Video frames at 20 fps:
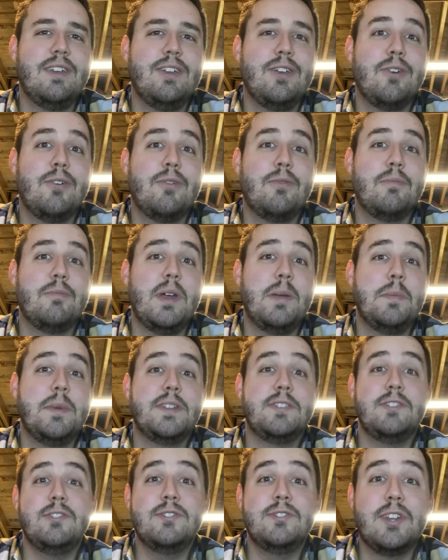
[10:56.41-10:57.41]
Maybe
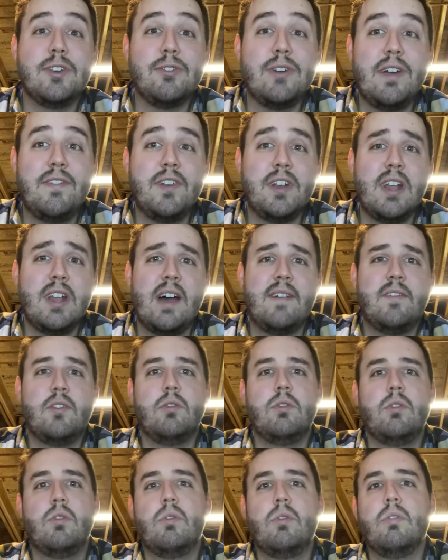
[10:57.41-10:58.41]
it's using a graphic
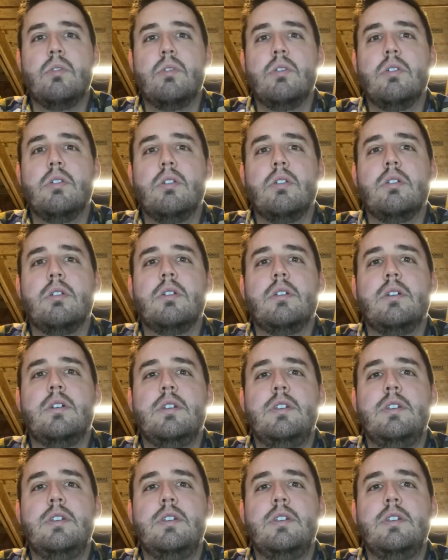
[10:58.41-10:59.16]
novel or